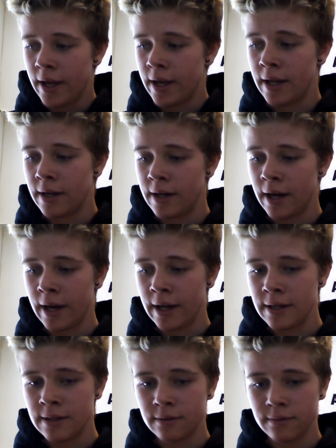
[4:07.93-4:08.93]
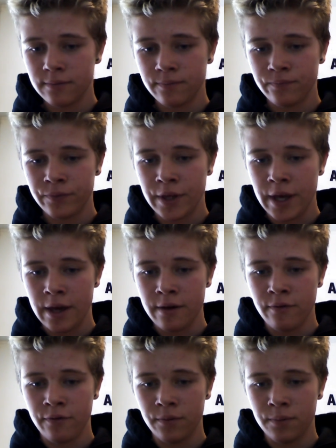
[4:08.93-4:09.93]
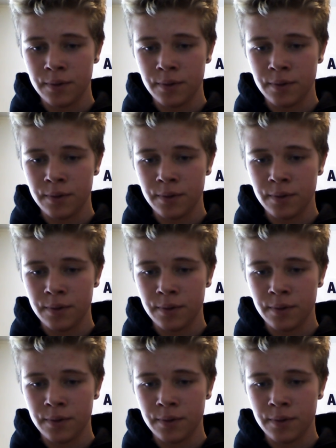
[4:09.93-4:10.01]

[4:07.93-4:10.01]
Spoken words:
and I gave